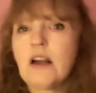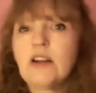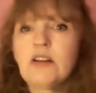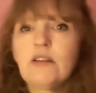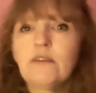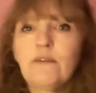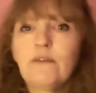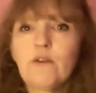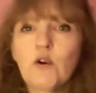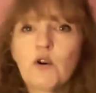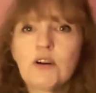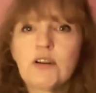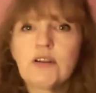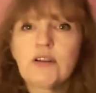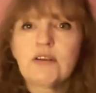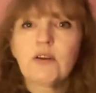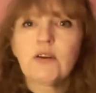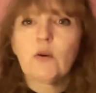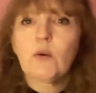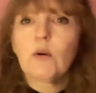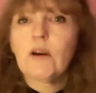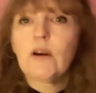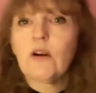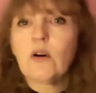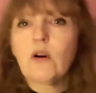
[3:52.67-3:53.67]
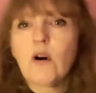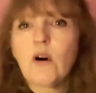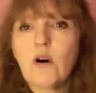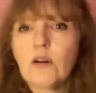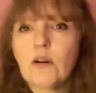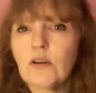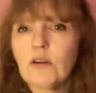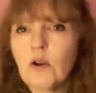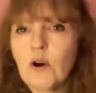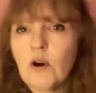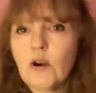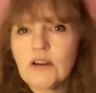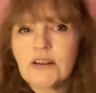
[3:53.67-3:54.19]
divorce going
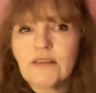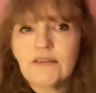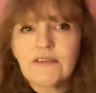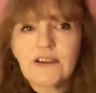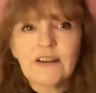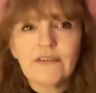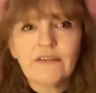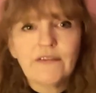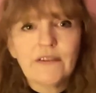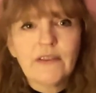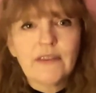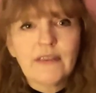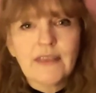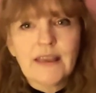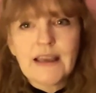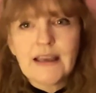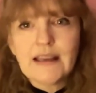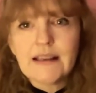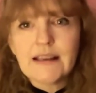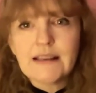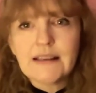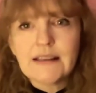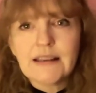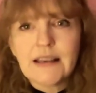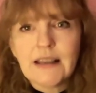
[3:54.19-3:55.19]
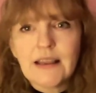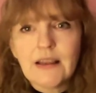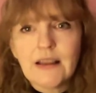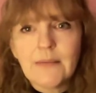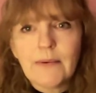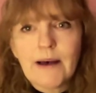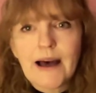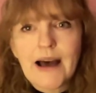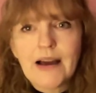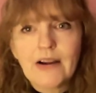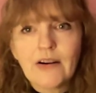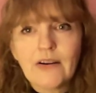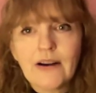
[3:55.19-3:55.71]
on, lots of different things in the
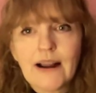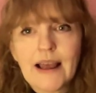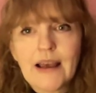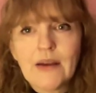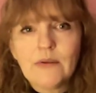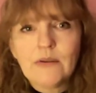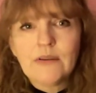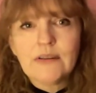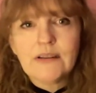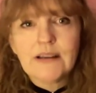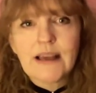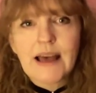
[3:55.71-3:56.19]
background,